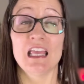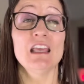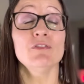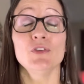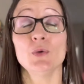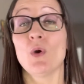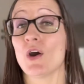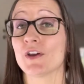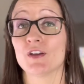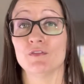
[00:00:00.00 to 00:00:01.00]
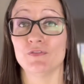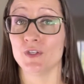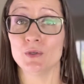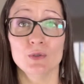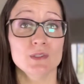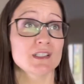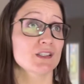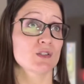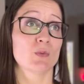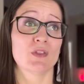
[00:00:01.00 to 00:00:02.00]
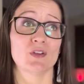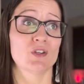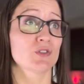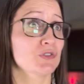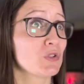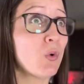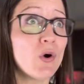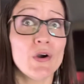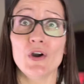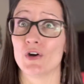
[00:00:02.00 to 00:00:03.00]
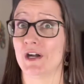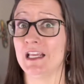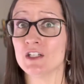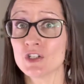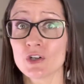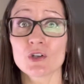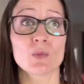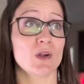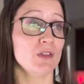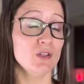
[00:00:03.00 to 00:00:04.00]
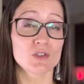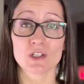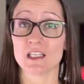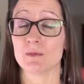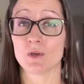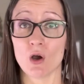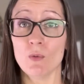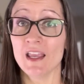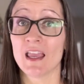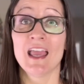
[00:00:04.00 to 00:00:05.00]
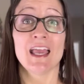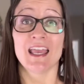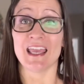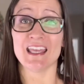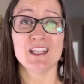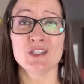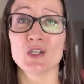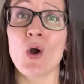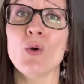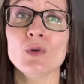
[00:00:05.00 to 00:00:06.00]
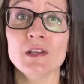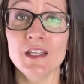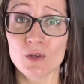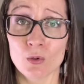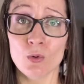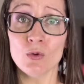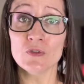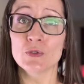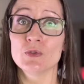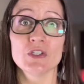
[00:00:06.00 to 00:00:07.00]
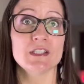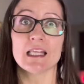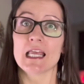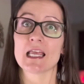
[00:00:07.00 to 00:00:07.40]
If you are confused as to whether you're sore or injured or whether you should keep going, it is totally cool to just